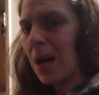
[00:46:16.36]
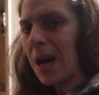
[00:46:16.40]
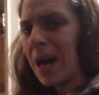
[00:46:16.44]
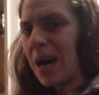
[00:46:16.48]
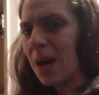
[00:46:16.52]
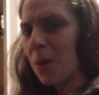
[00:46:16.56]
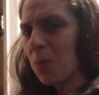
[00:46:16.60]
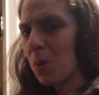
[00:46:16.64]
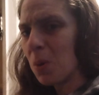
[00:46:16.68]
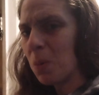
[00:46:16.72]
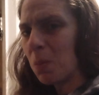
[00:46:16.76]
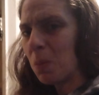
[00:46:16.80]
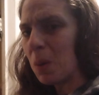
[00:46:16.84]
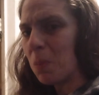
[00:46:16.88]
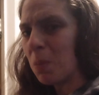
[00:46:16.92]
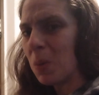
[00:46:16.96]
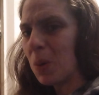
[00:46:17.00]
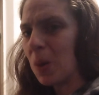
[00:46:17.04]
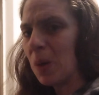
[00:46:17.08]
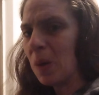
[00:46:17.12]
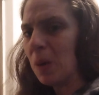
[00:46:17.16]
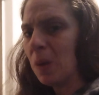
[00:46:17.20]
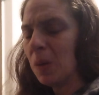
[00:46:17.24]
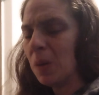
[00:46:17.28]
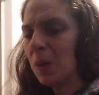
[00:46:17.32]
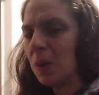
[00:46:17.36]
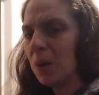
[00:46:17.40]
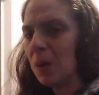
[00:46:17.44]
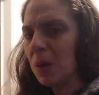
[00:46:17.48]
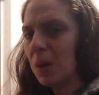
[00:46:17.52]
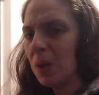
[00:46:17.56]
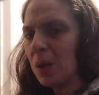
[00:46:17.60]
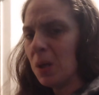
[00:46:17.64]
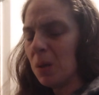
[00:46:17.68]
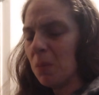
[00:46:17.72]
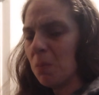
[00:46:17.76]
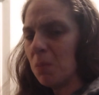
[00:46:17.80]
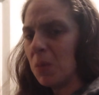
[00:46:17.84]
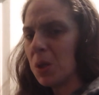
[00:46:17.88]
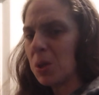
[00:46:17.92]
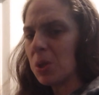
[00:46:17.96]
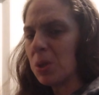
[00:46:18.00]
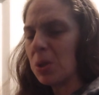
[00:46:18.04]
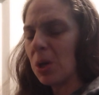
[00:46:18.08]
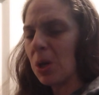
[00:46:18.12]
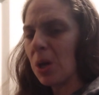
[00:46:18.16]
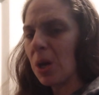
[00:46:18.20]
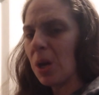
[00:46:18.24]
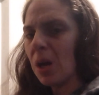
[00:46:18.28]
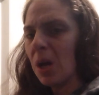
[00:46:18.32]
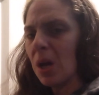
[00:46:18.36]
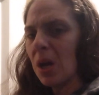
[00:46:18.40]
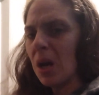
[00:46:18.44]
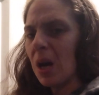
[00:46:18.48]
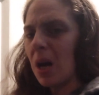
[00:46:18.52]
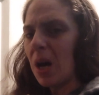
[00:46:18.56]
I remember, Mr.